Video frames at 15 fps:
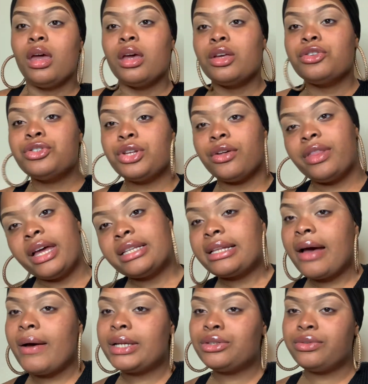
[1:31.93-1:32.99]
So that's how
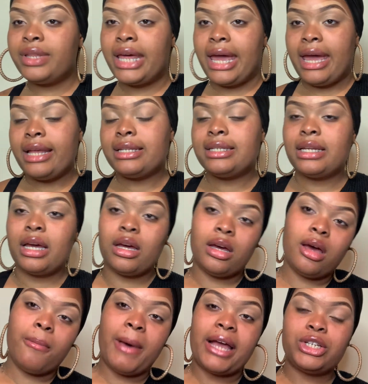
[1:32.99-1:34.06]
I do that.
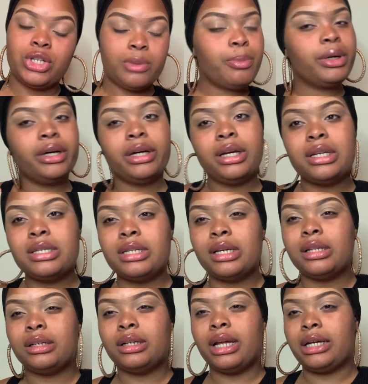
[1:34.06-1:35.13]
I just put
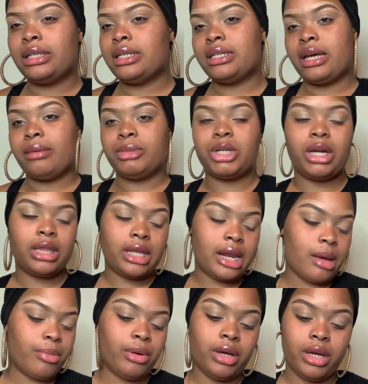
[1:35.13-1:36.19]
concealer, like the same shade that I
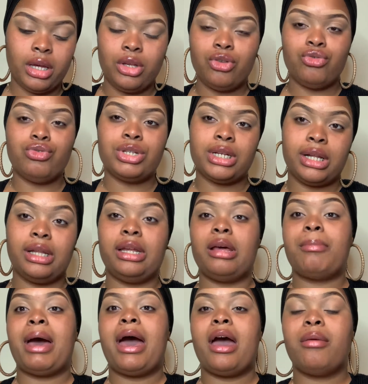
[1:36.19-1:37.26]
used to clean up
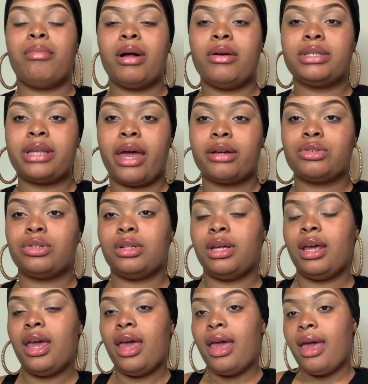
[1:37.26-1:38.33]
my eyebrows actually.
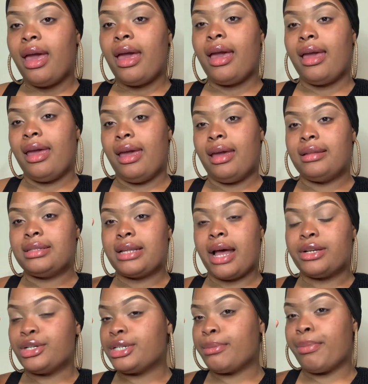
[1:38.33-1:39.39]
And I
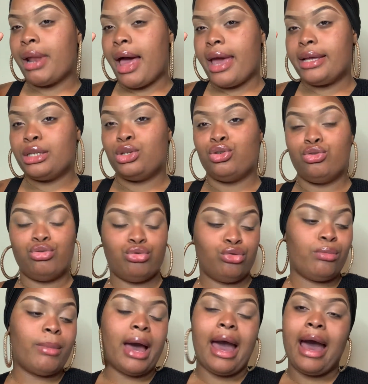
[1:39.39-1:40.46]
just apply it to
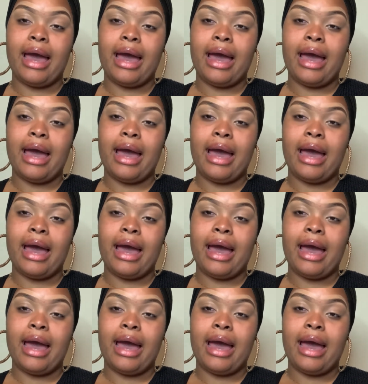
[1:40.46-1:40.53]
my